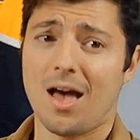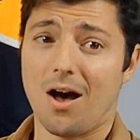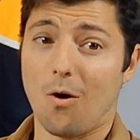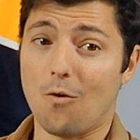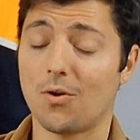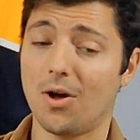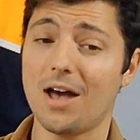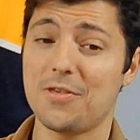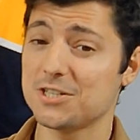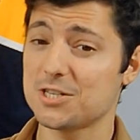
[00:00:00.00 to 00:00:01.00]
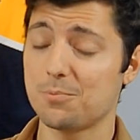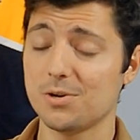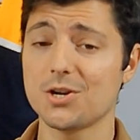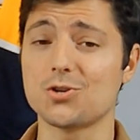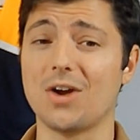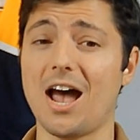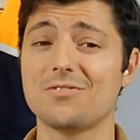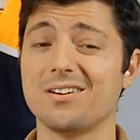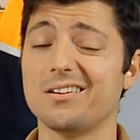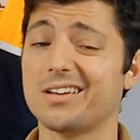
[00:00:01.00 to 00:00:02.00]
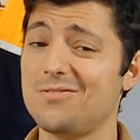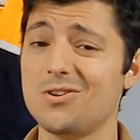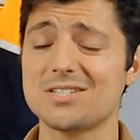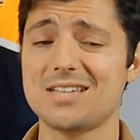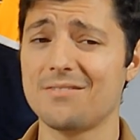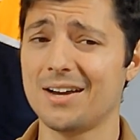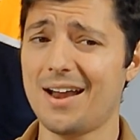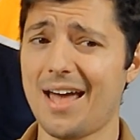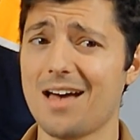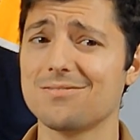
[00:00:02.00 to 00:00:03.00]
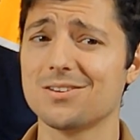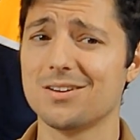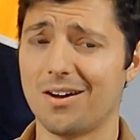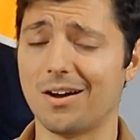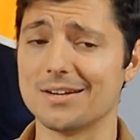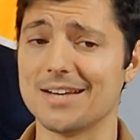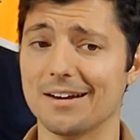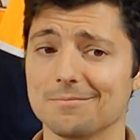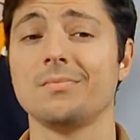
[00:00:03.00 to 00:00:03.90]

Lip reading: Overall, I think this is a pretty good draft, and I'll give you a 7.5 on 10.